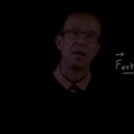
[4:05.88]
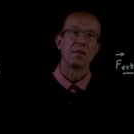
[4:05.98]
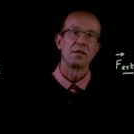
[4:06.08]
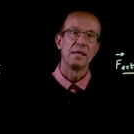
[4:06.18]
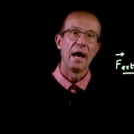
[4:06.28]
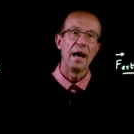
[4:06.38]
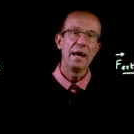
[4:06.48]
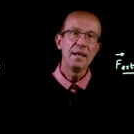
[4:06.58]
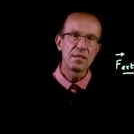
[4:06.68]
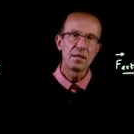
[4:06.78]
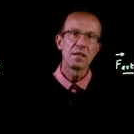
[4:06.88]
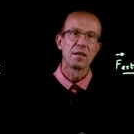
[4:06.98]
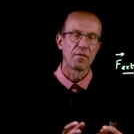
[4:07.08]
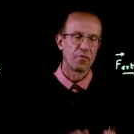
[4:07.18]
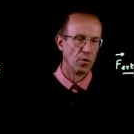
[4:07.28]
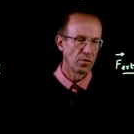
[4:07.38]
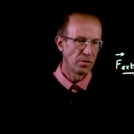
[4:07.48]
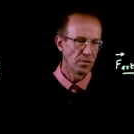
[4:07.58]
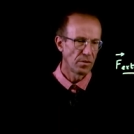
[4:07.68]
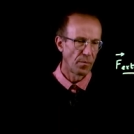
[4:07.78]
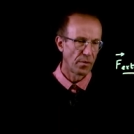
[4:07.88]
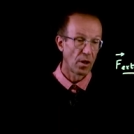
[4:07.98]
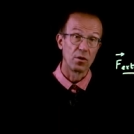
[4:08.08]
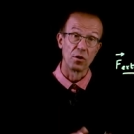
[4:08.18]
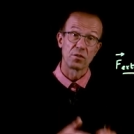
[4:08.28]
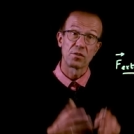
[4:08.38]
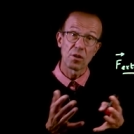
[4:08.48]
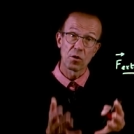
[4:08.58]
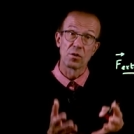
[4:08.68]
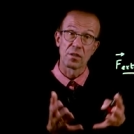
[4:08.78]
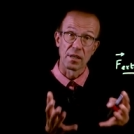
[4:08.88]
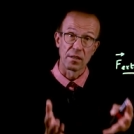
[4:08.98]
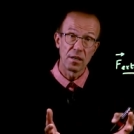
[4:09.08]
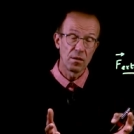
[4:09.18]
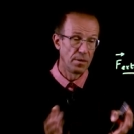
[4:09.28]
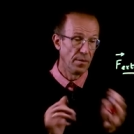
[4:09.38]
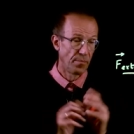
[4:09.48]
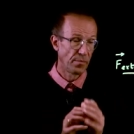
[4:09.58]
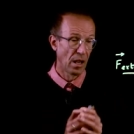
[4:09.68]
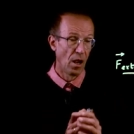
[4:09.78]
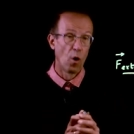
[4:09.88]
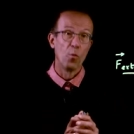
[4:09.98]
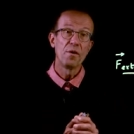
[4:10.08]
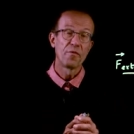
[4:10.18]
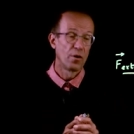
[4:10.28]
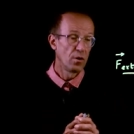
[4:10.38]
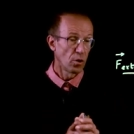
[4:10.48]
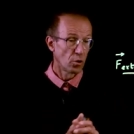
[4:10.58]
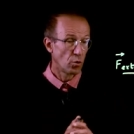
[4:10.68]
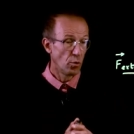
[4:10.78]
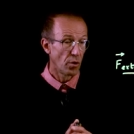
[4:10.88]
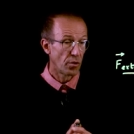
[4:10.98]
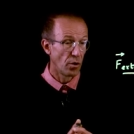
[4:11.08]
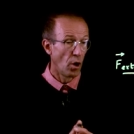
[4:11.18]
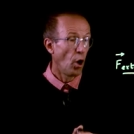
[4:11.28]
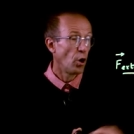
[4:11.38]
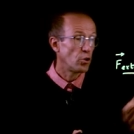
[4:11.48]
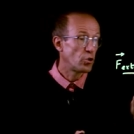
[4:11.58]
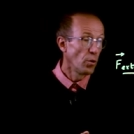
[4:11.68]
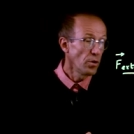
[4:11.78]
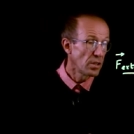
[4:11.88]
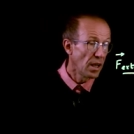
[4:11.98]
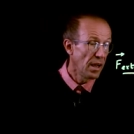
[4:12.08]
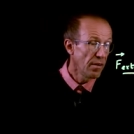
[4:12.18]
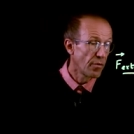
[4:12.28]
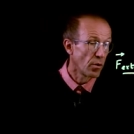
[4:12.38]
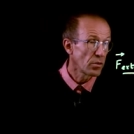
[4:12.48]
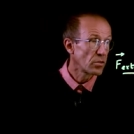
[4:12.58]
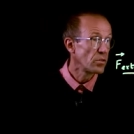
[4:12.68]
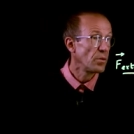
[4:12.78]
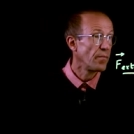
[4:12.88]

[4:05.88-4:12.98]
The internal forces, the second category, refer to the joint efforts